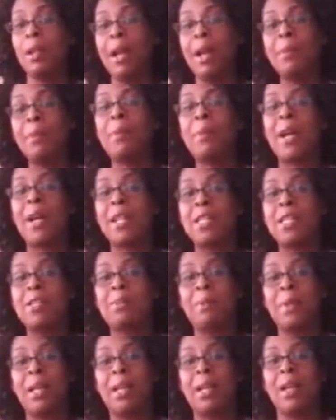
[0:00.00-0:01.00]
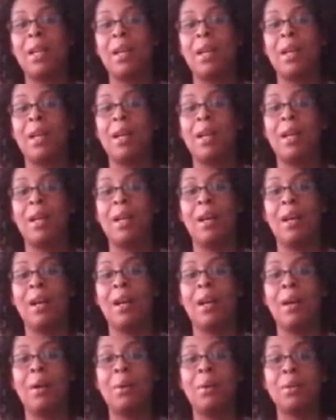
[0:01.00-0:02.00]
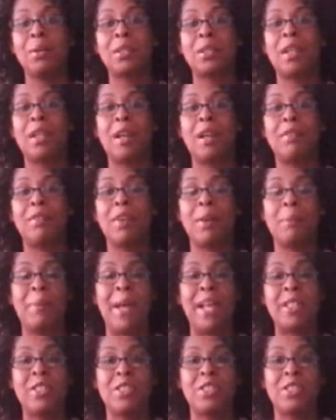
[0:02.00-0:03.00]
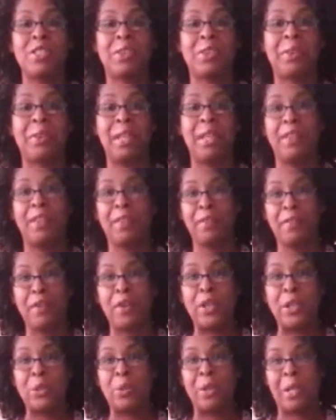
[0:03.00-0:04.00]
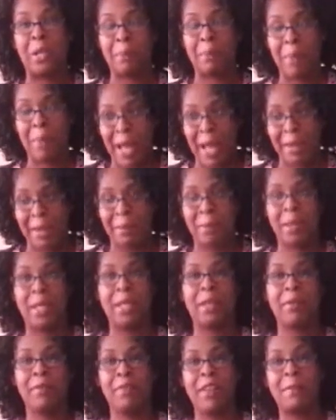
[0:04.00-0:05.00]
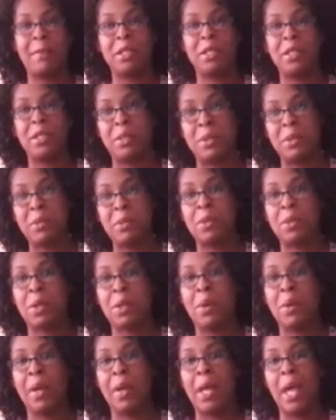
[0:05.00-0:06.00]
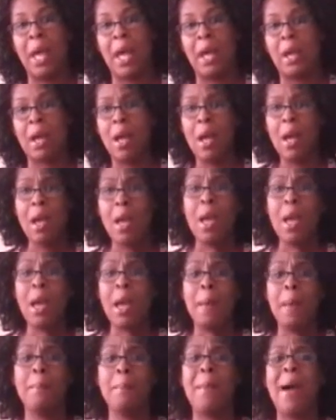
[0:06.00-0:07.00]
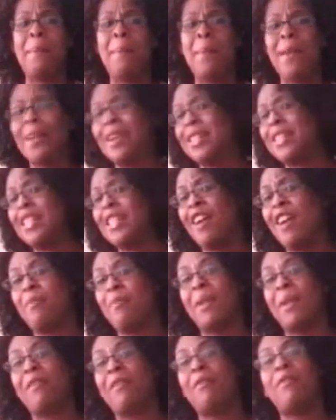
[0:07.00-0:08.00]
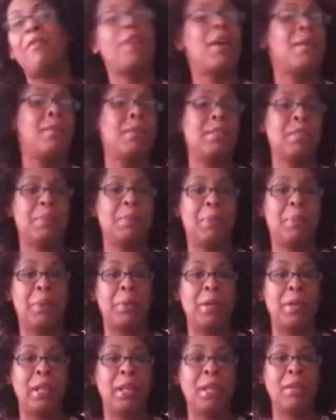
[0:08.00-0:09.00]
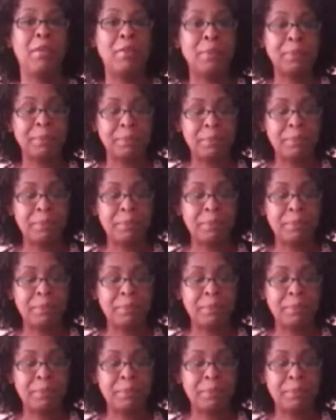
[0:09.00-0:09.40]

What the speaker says: I'm about to be a holder of a bachelor's degree, the first one in my immediate family to do so. And my parents have been very supportive,